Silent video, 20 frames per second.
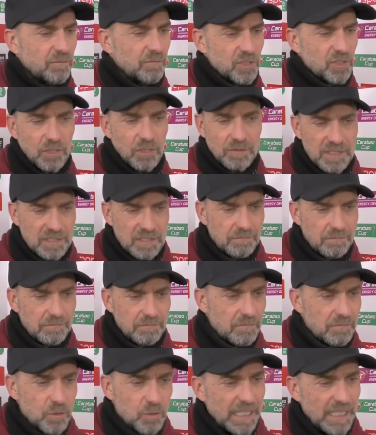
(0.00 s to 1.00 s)
It was always
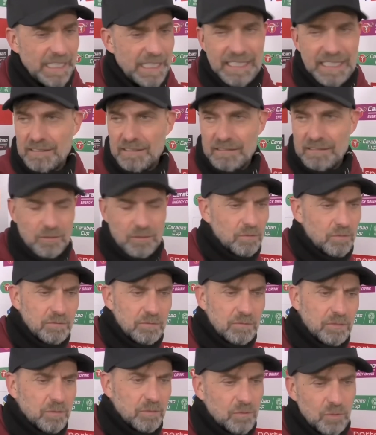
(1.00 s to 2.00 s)
too late,
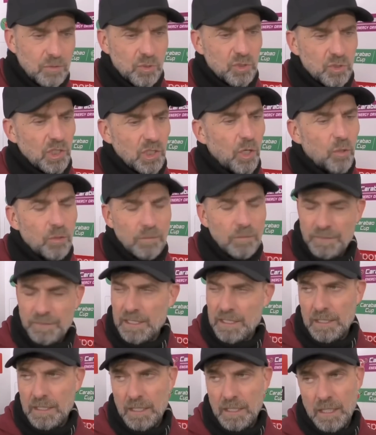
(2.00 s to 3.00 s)
too slow,
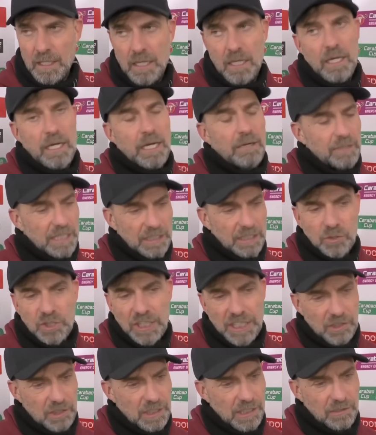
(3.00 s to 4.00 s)
and we had to
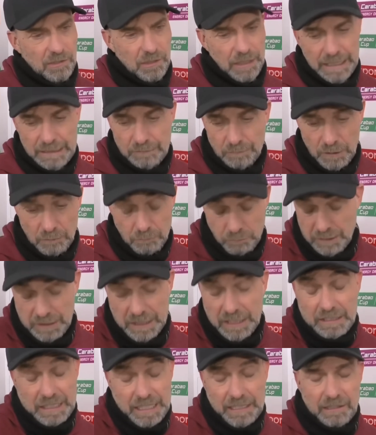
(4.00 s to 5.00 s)
change that. And we
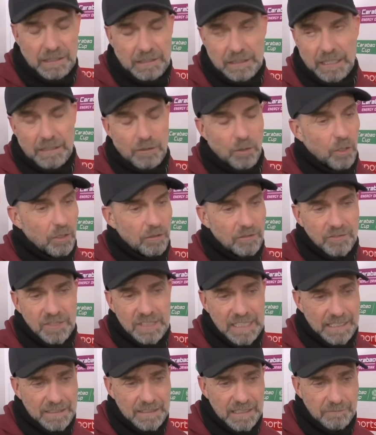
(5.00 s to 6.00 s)
did that, and then all of a
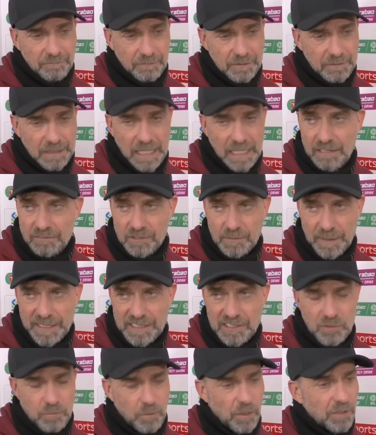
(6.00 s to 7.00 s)
sudden the half
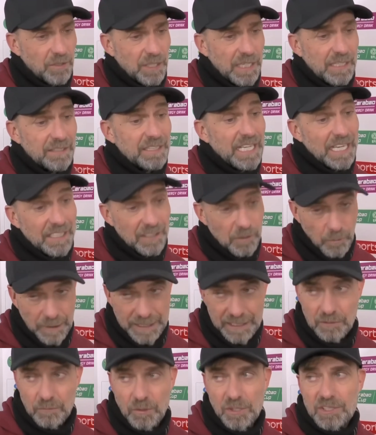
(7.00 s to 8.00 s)
spaces were there, then the
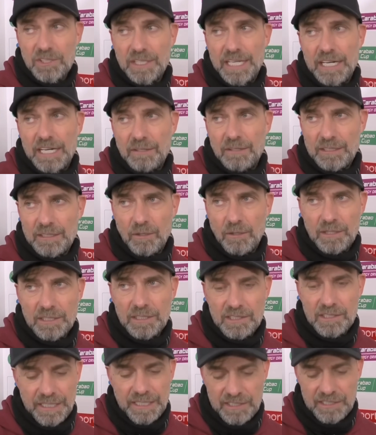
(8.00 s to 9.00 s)
wing was there and all
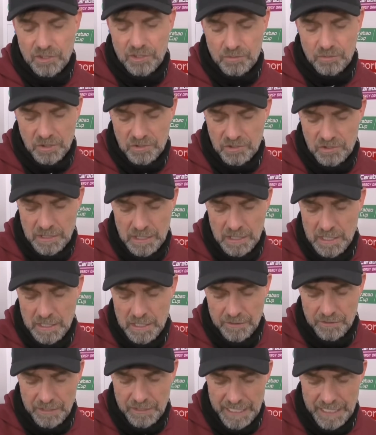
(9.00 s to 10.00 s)
these things. It was
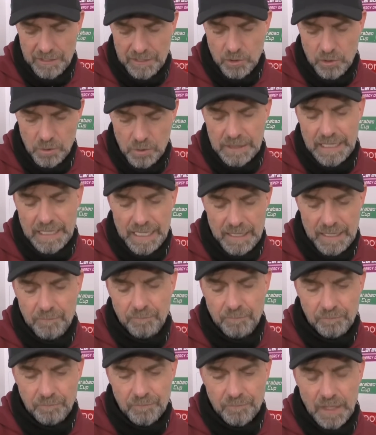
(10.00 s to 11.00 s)
then a good
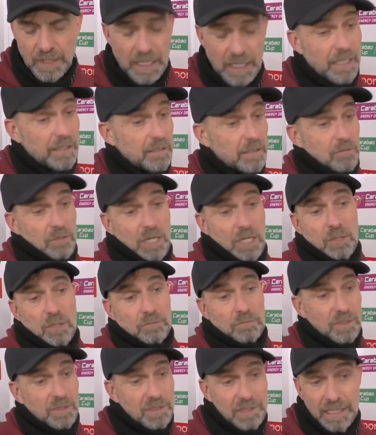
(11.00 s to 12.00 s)
game. And the
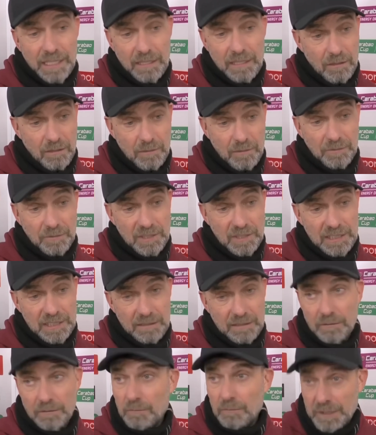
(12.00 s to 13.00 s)
crowd was there,
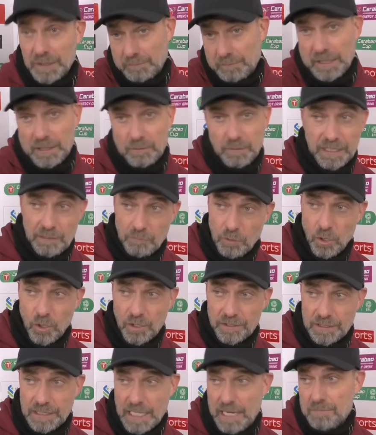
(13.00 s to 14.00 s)
obviously. By the way, they were
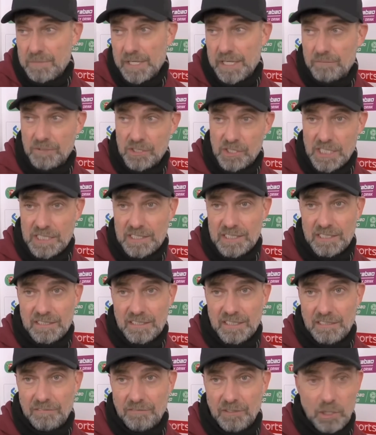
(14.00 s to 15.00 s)
all the time there. We just
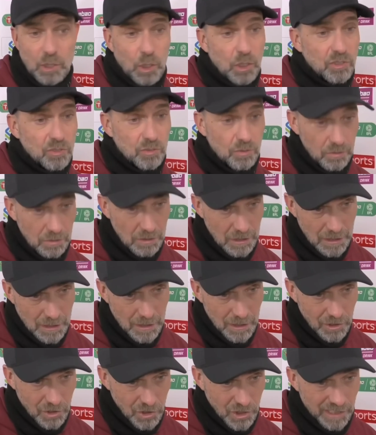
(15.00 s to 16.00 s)
didn't give a lot to
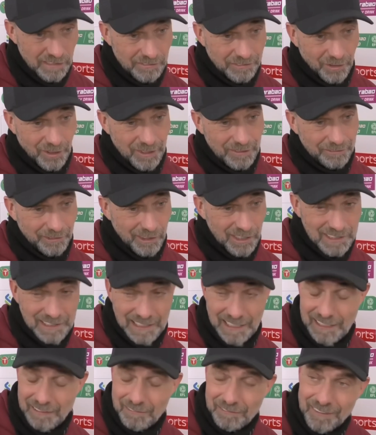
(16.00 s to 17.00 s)
cheer for in the
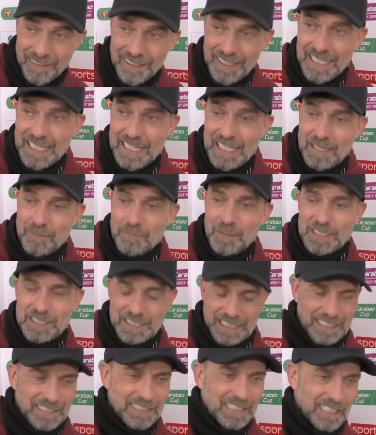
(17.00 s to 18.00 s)
first half. But
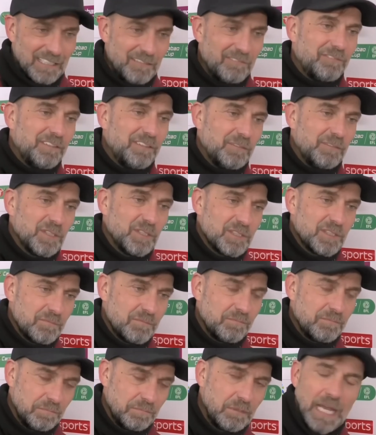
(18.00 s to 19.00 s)
second half, it was
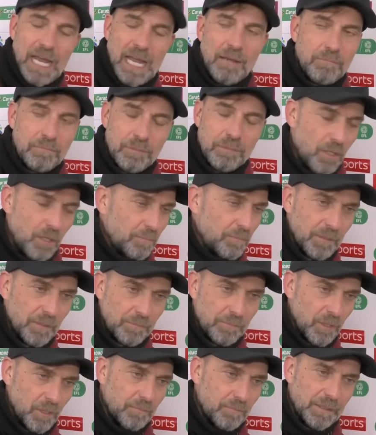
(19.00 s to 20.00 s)

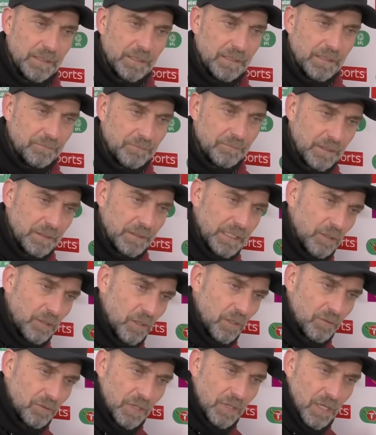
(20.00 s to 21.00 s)
proper,
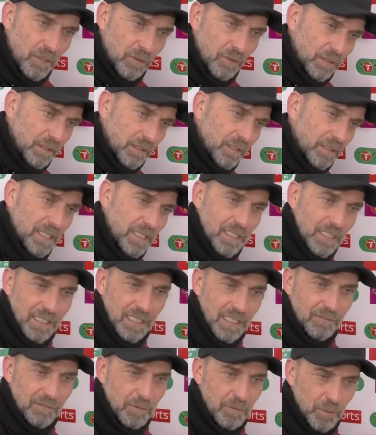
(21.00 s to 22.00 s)
all-around
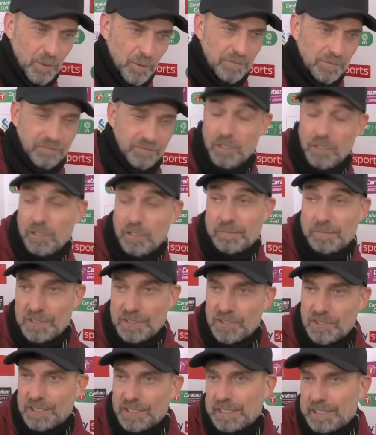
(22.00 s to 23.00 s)
Liverpool
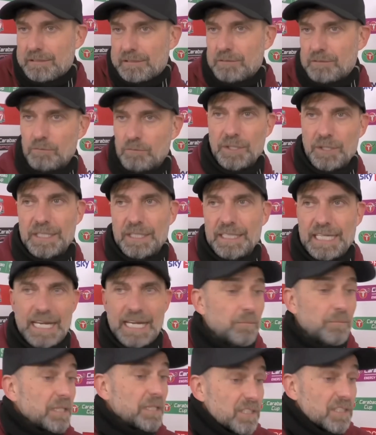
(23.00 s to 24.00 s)
performance. And we won the game.